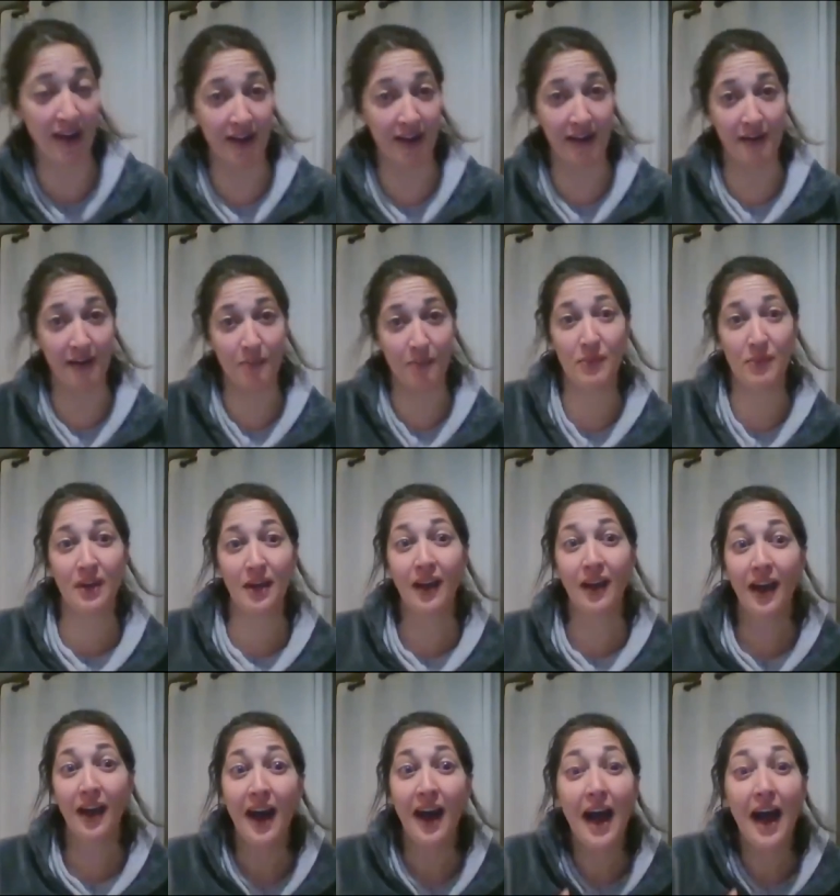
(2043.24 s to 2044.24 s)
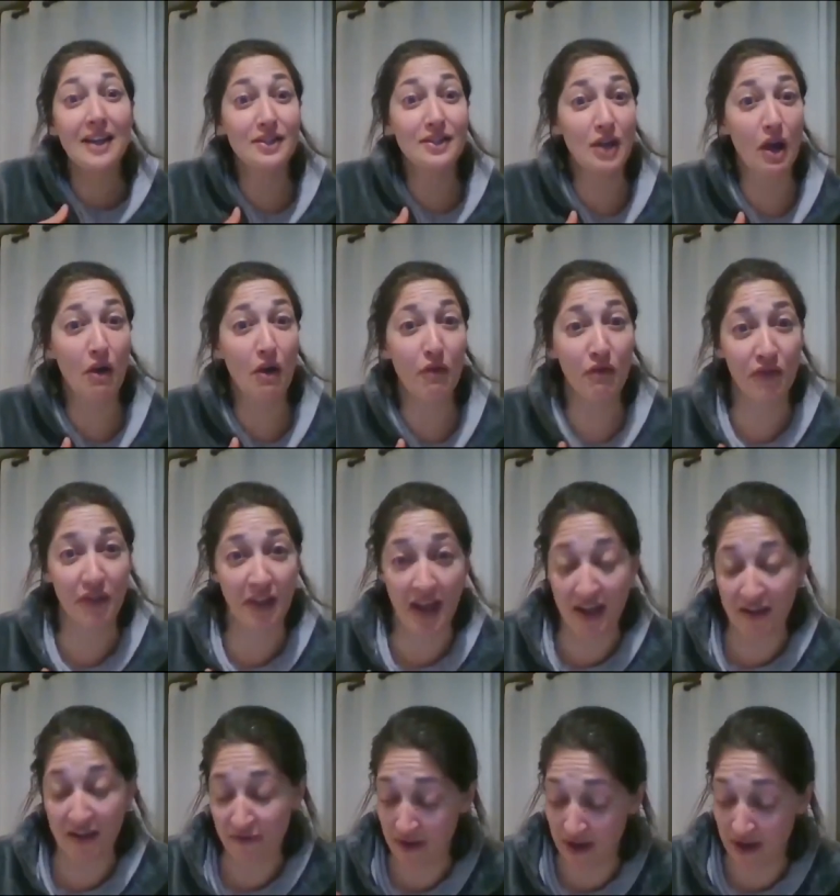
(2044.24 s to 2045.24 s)
Um, I don't
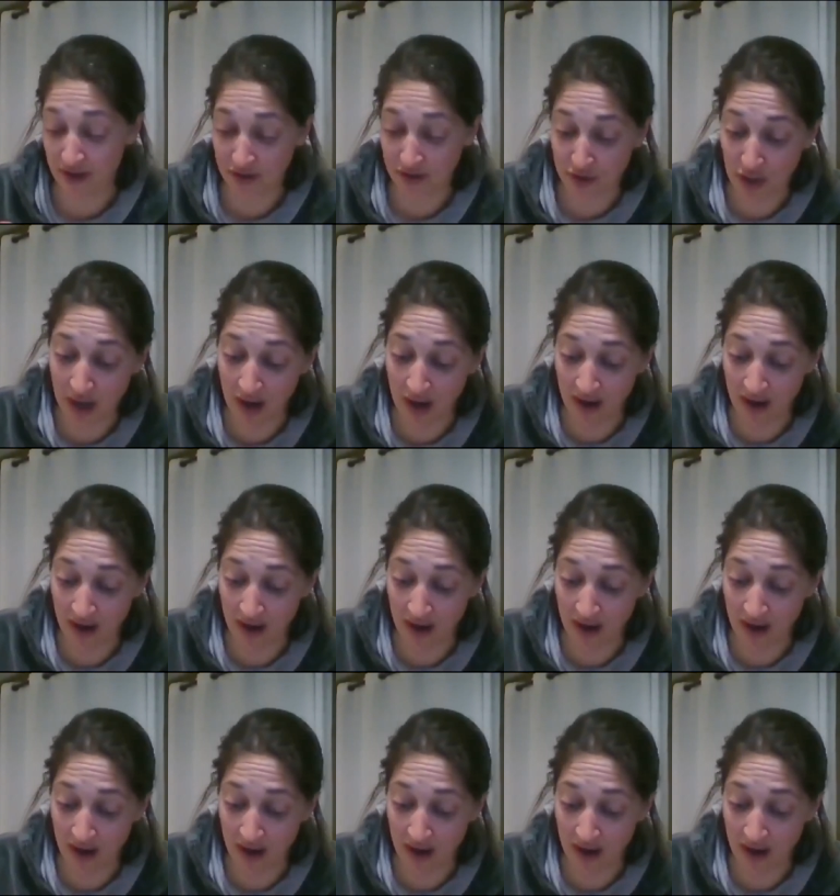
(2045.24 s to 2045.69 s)
fly fish.